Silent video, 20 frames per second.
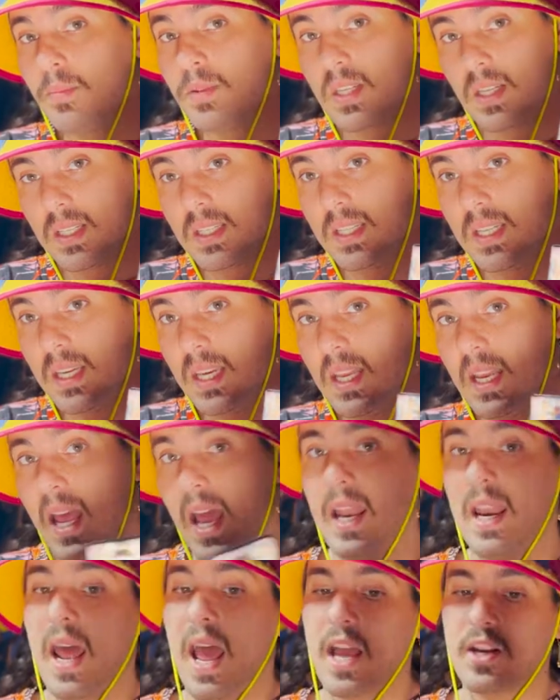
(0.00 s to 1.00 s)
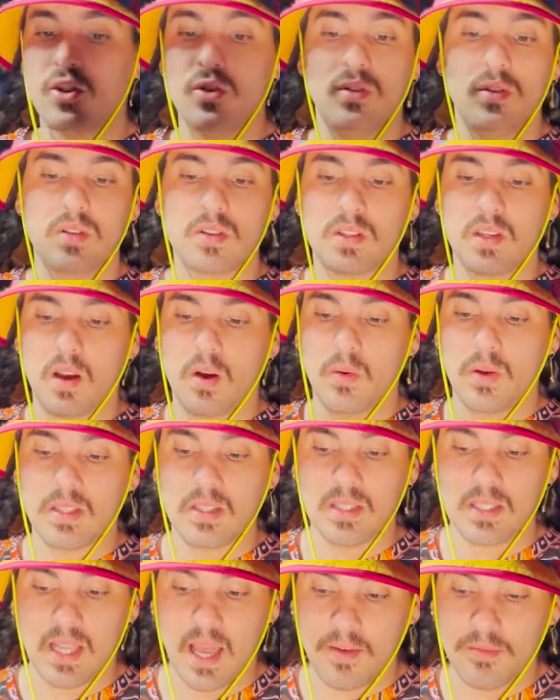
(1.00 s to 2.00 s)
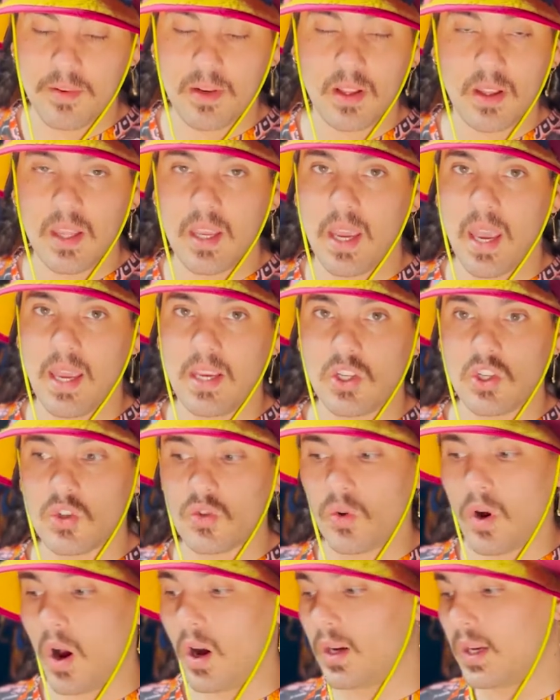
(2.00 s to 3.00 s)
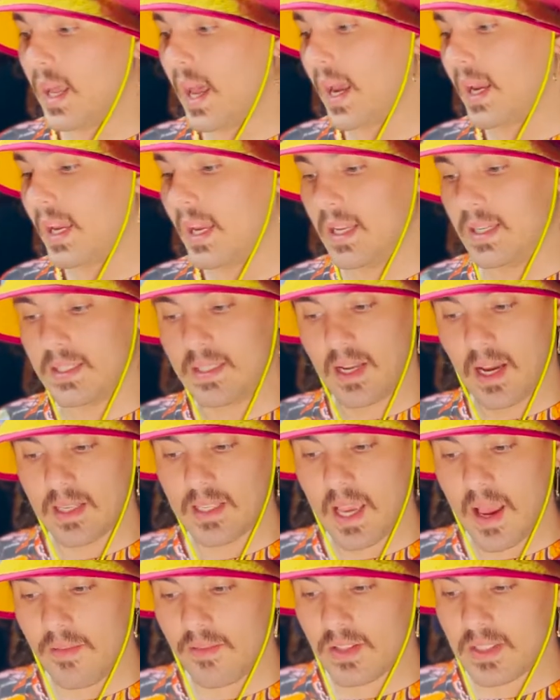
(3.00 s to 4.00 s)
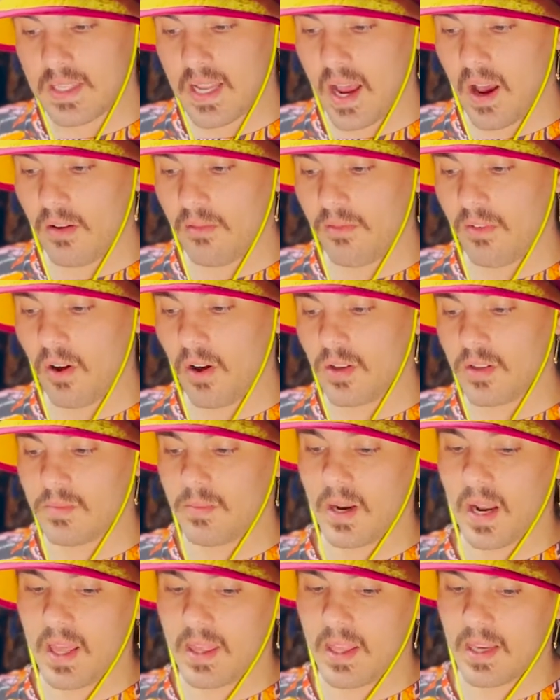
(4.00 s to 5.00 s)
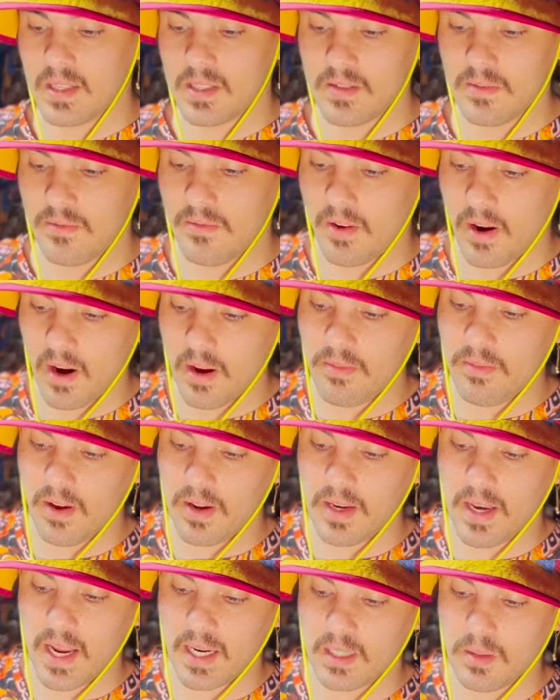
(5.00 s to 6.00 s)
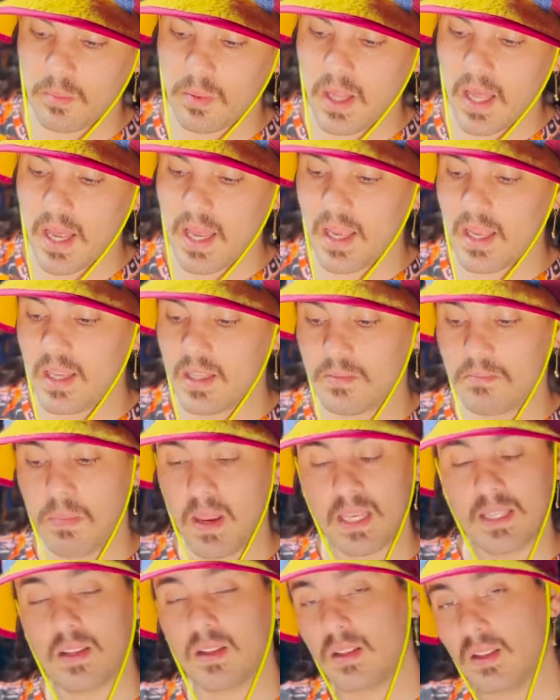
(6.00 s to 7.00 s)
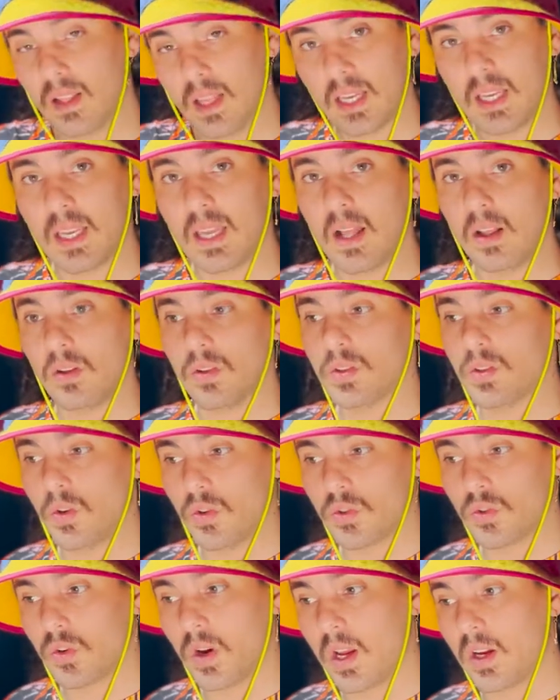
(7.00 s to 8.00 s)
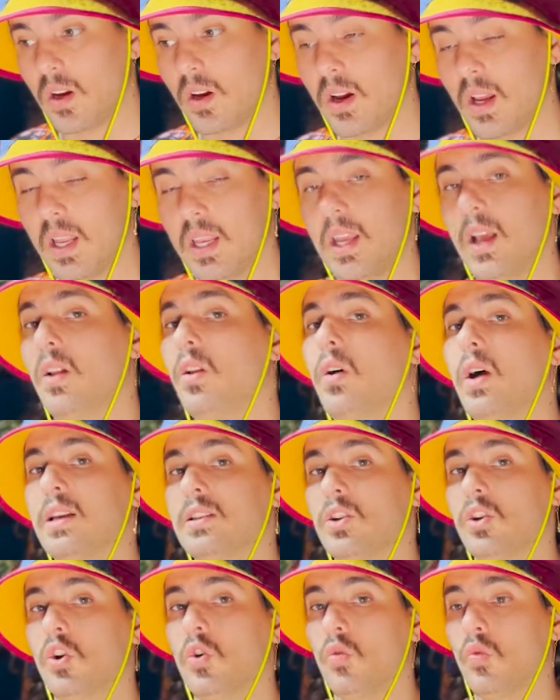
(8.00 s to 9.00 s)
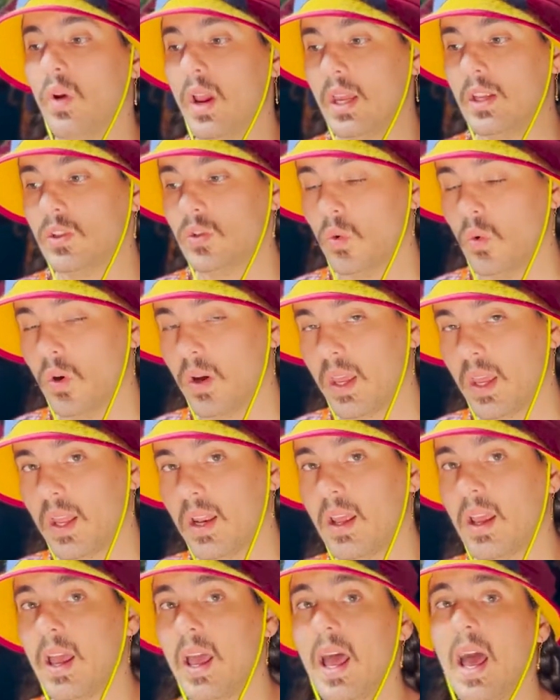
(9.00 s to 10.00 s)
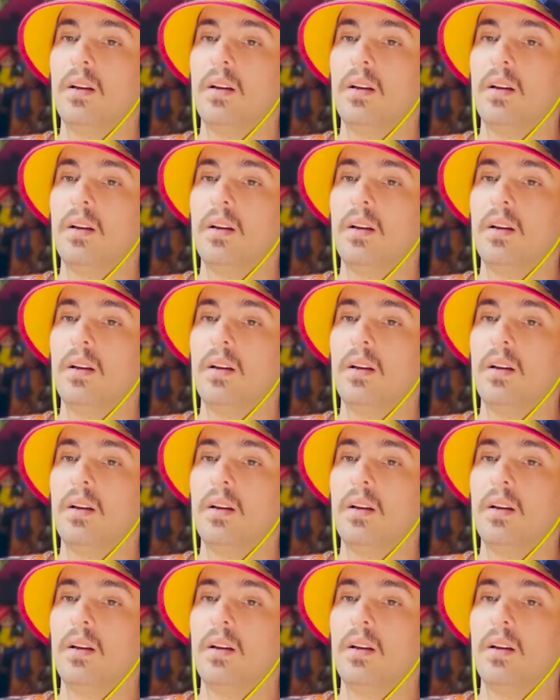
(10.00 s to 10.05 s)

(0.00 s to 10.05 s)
16 at Nationals, so it's definitely a strong deck. It does have its downfalls, but I think it's a very fun deck to play. It's basically like a yellow Soul Striker, and yellow has a great toolkit.